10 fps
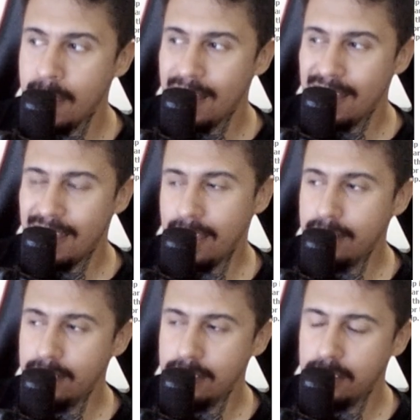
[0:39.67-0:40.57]

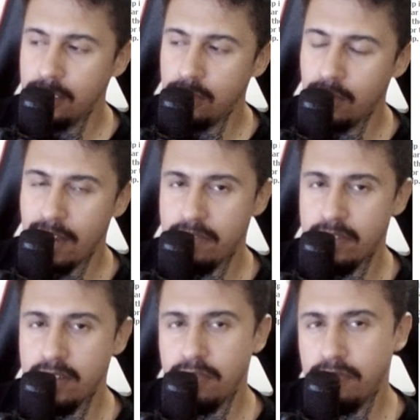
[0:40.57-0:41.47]
here you have
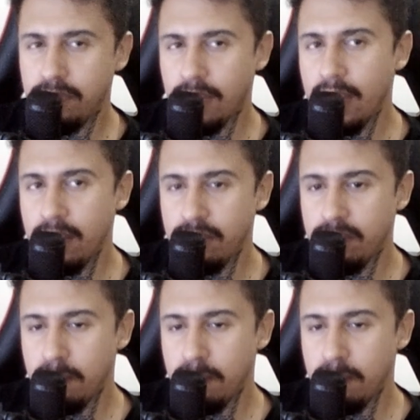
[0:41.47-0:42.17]
the 5